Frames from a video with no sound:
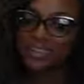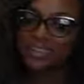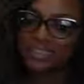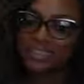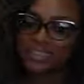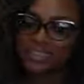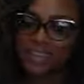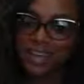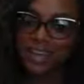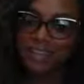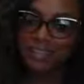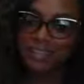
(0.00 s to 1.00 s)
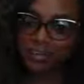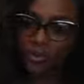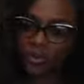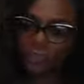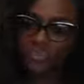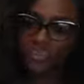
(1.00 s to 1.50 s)
at least not
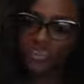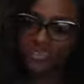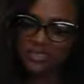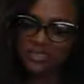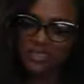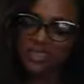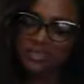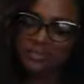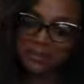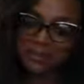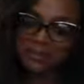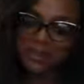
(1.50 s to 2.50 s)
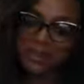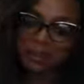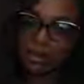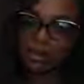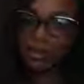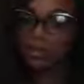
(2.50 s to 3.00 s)
horizontal stripes, because like
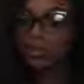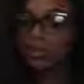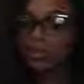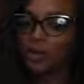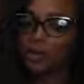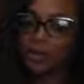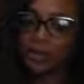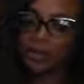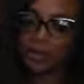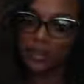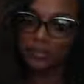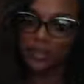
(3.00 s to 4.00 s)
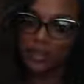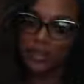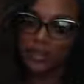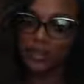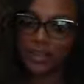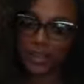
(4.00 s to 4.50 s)
my grandma told me at a very
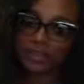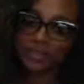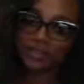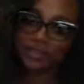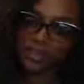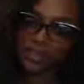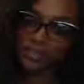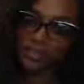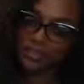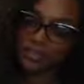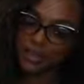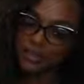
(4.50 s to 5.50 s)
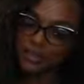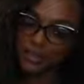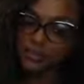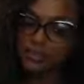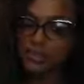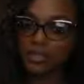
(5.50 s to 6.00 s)
young age, like horizontal
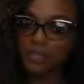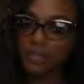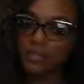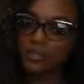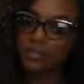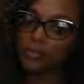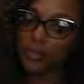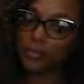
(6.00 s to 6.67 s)
stripes are going to make you look